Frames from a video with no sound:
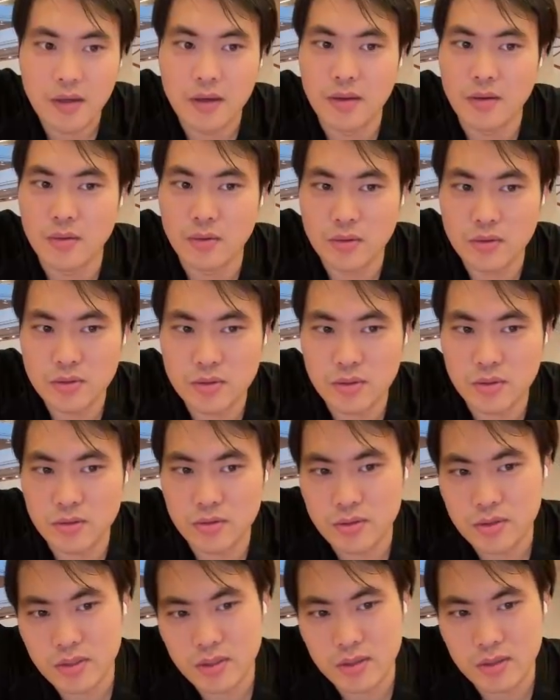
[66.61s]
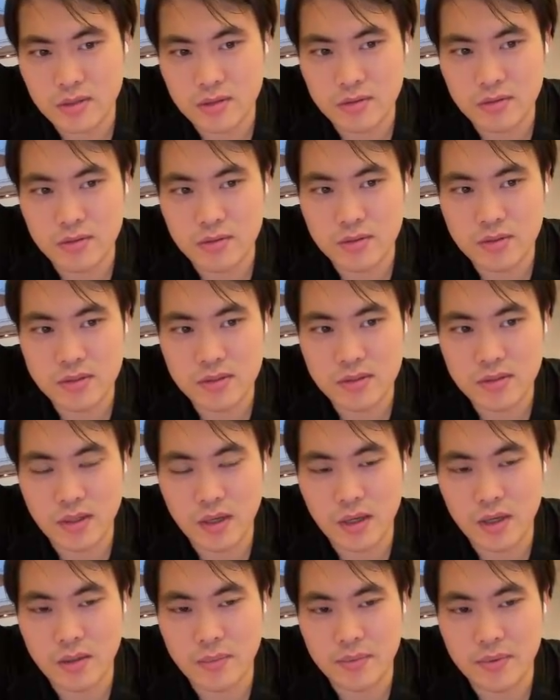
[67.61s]
and also you can use
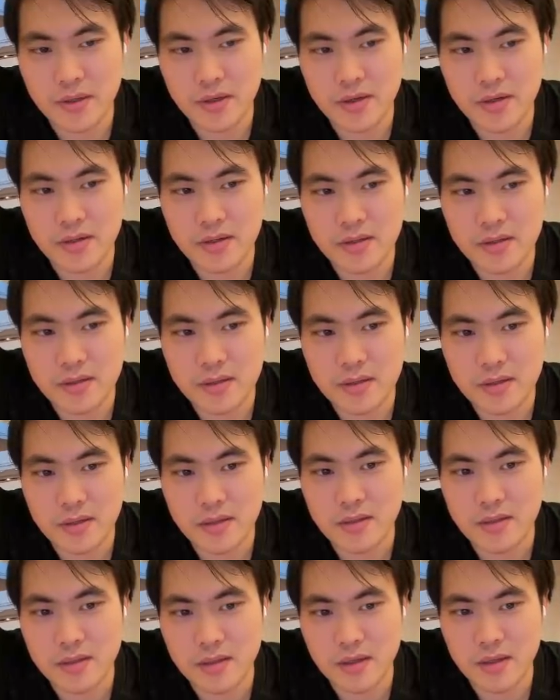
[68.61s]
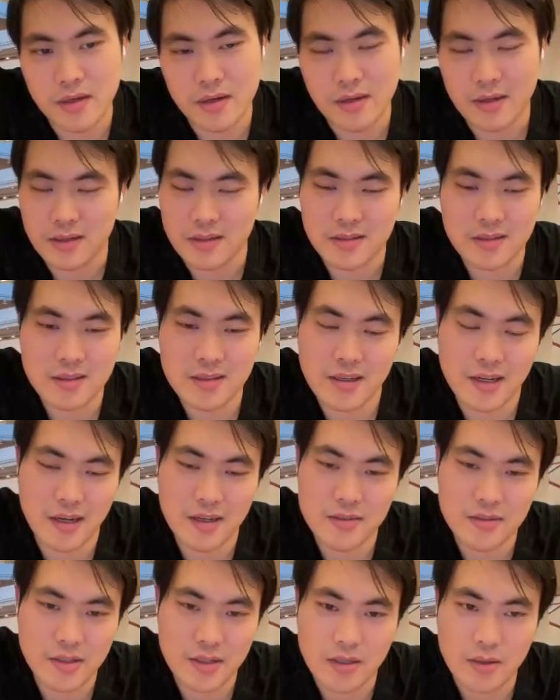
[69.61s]
API in the end, like
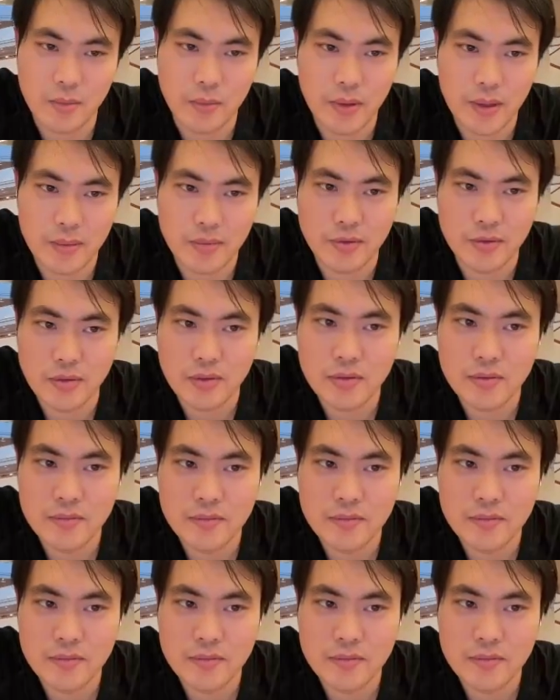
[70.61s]
kind of like a webhook.